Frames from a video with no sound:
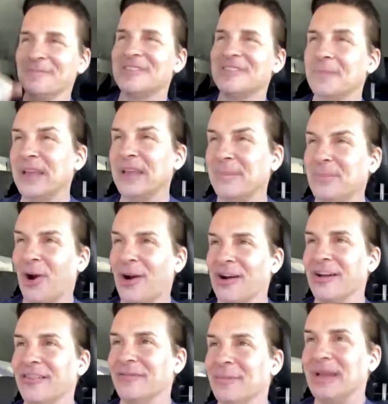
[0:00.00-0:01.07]
to be a part
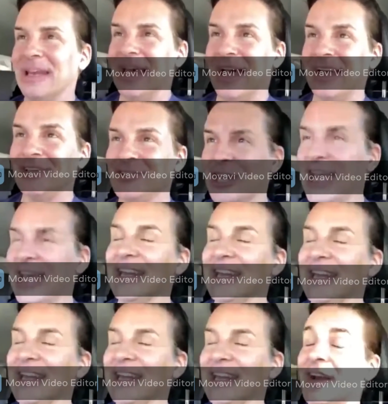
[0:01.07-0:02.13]
of Lodge, and
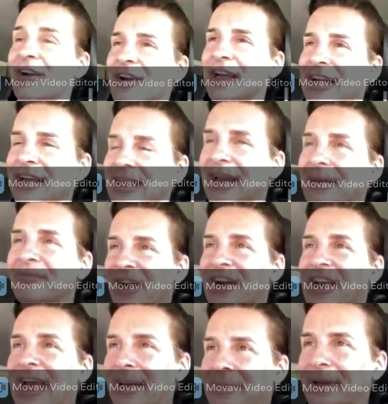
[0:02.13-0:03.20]
I'm
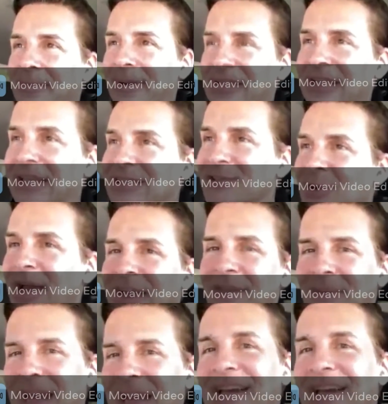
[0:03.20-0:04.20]
very happy about that. So I have